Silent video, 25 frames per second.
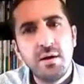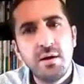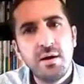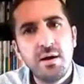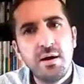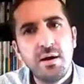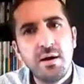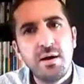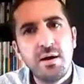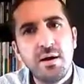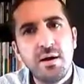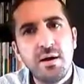
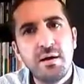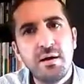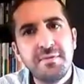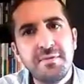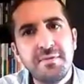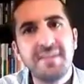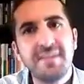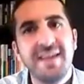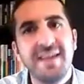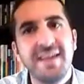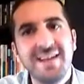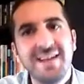
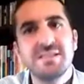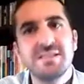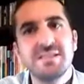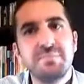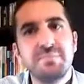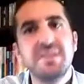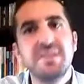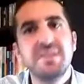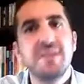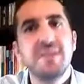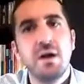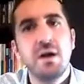that has
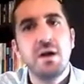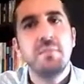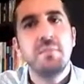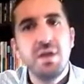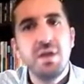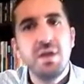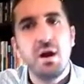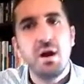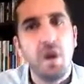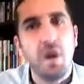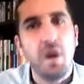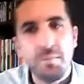been
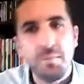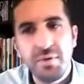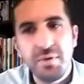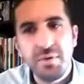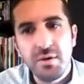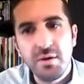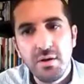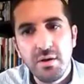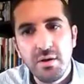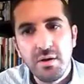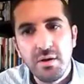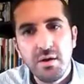coming
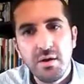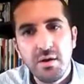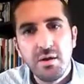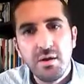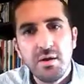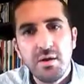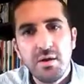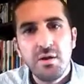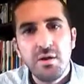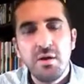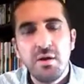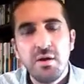up
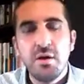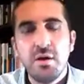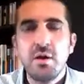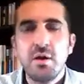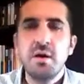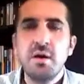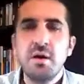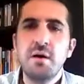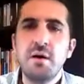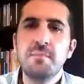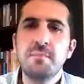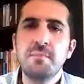
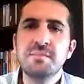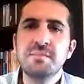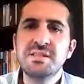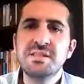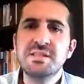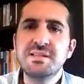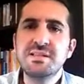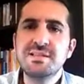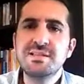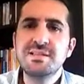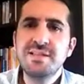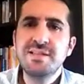
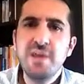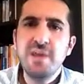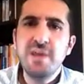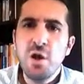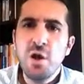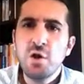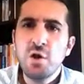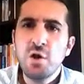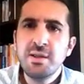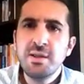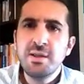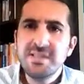since the
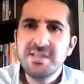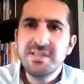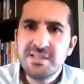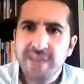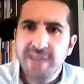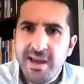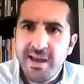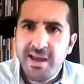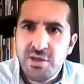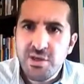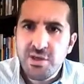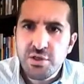early
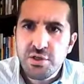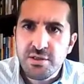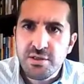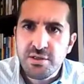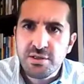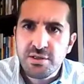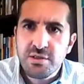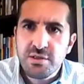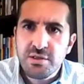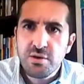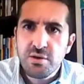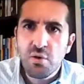
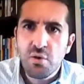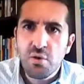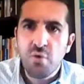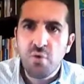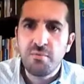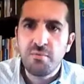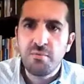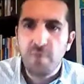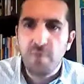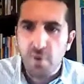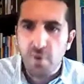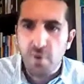stages
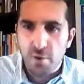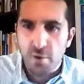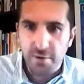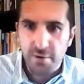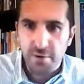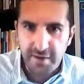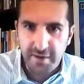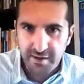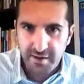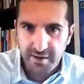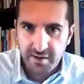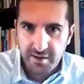of
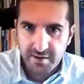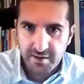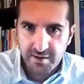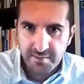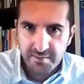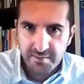learning,